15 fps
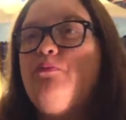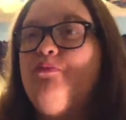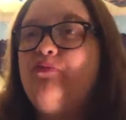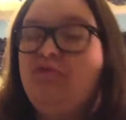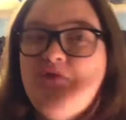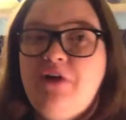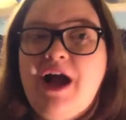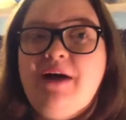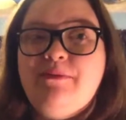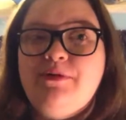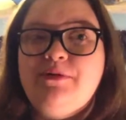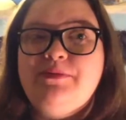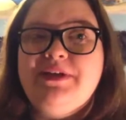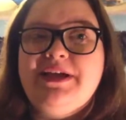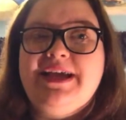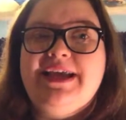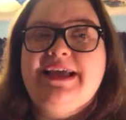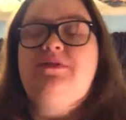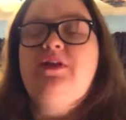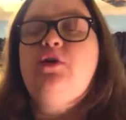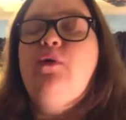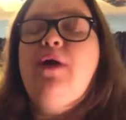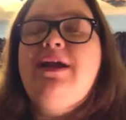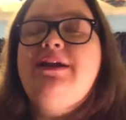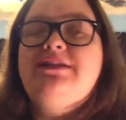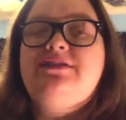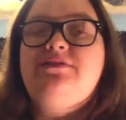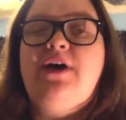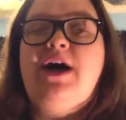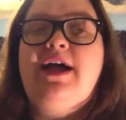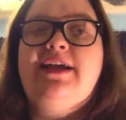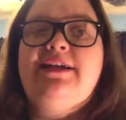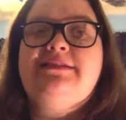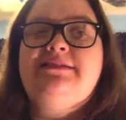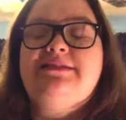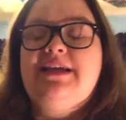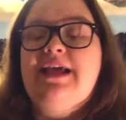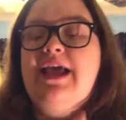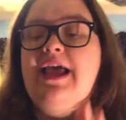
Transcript: probably the greatest find